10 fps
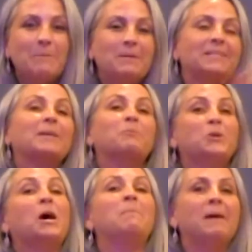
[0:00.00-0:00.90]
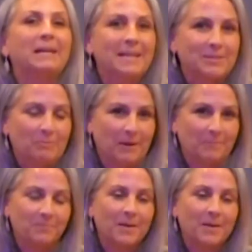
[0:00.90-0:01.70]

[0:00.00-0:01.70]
But he's like, "Well, you come back next week."